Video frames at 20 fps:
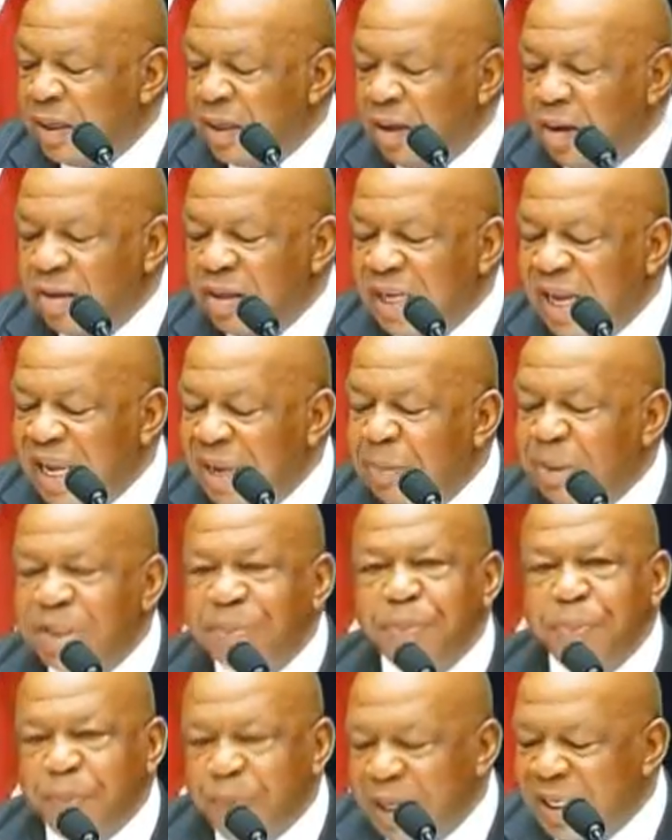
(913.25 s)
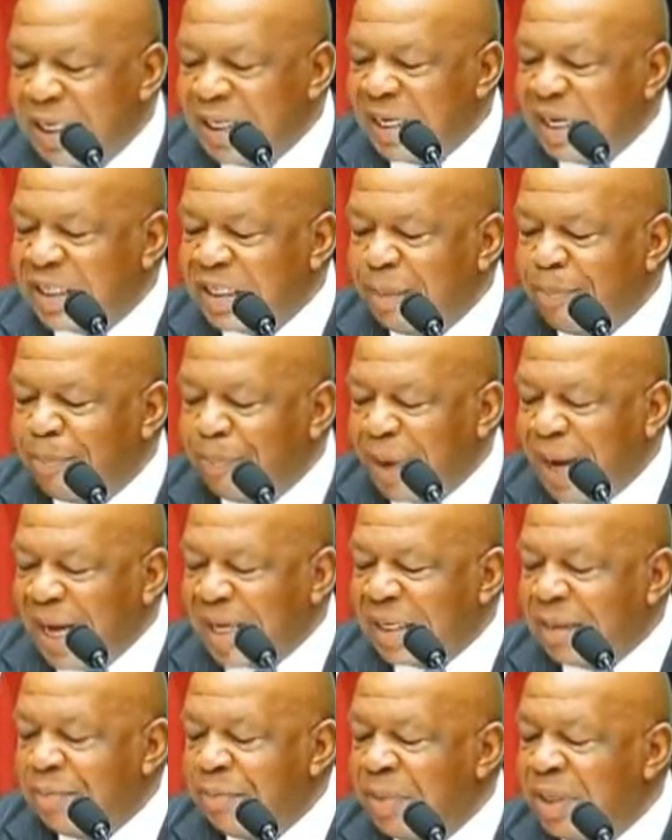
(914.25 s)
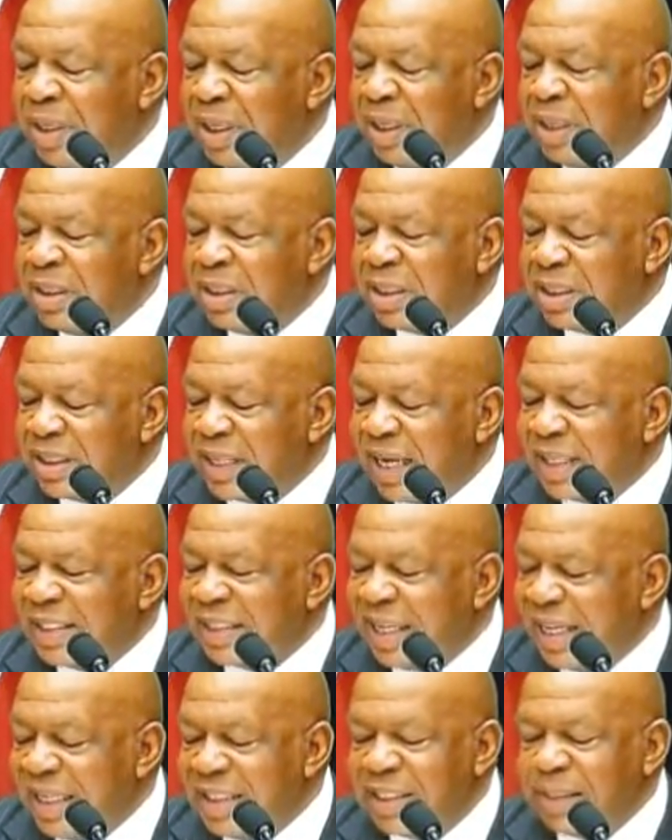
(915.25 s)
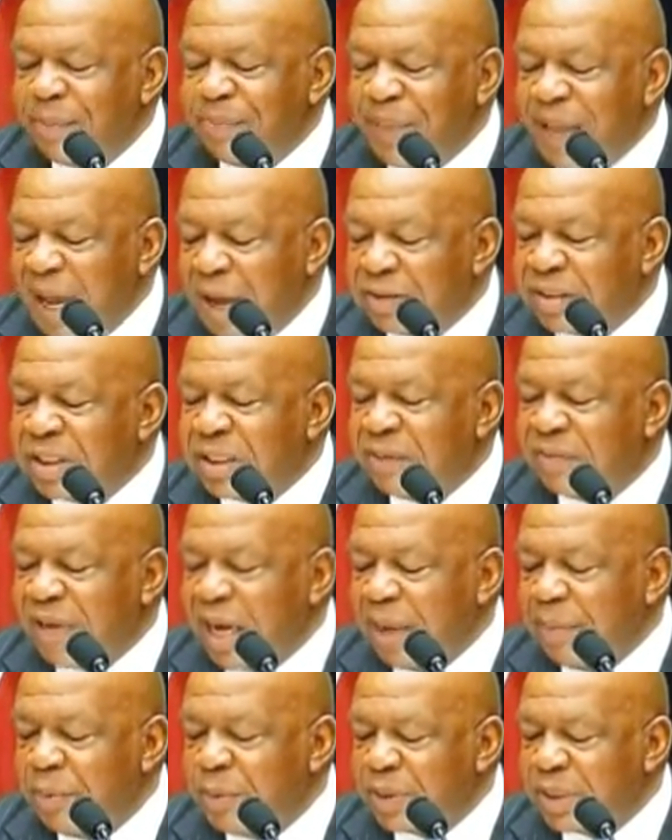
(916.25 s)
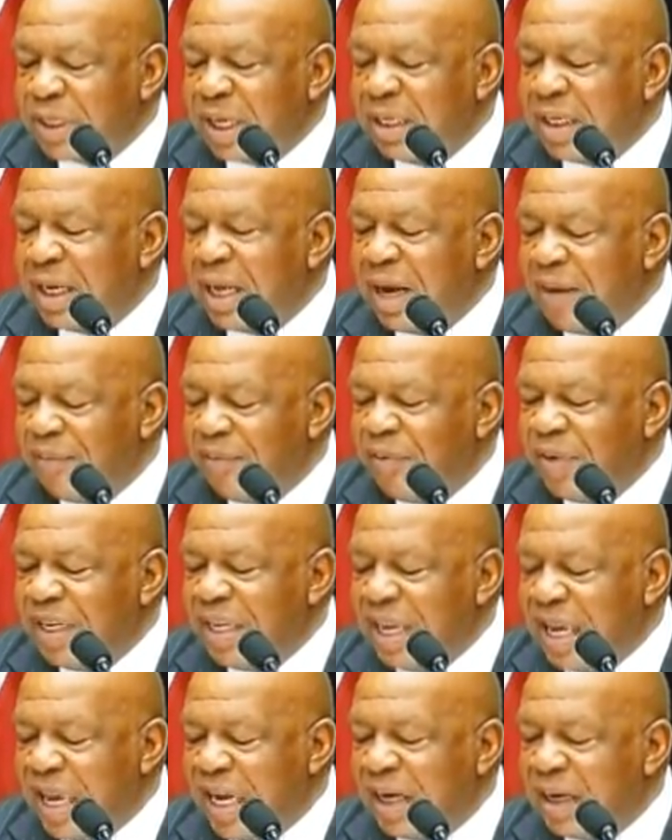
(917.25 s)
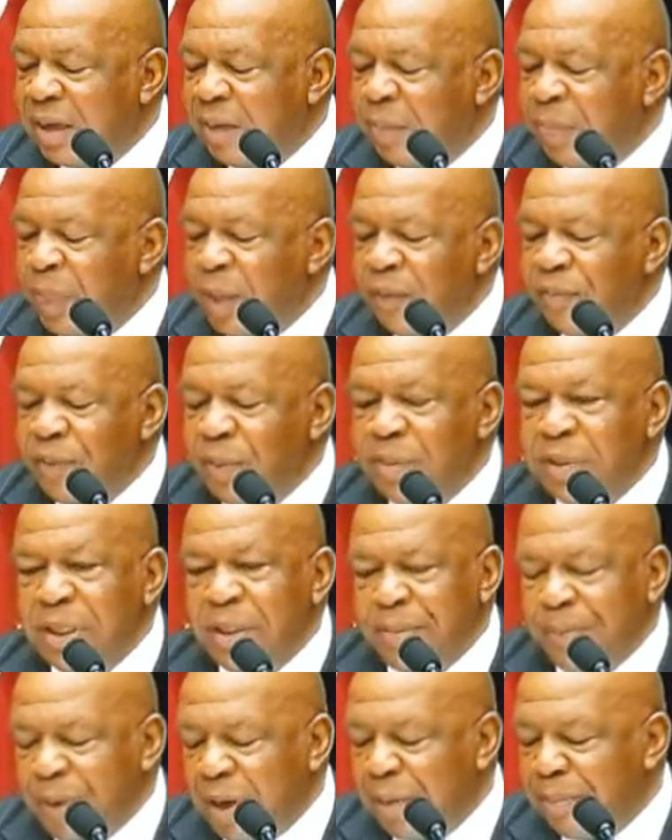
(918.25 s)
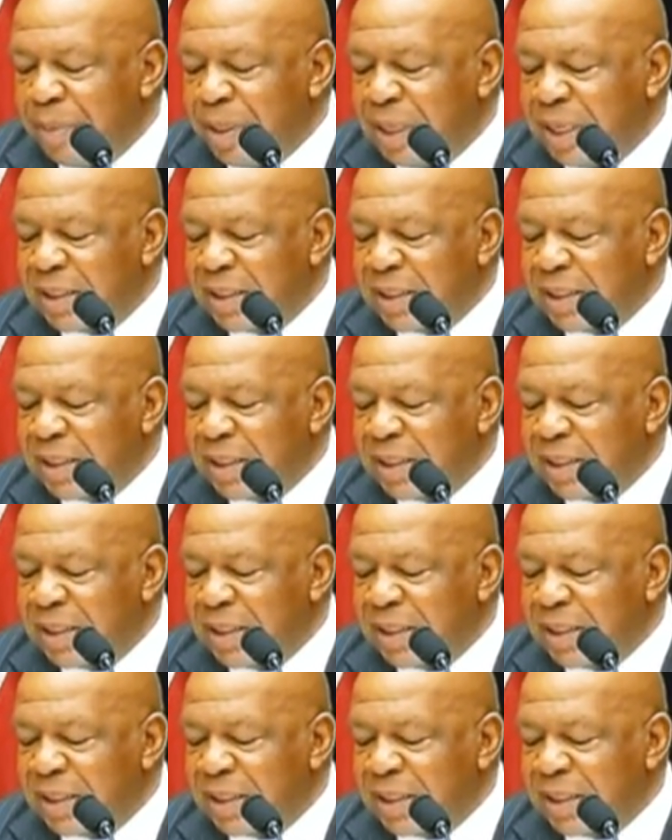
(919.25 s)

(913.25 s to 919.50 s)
Her name is printed at the bottom, just like tens of thousands of cables sent every year from the department.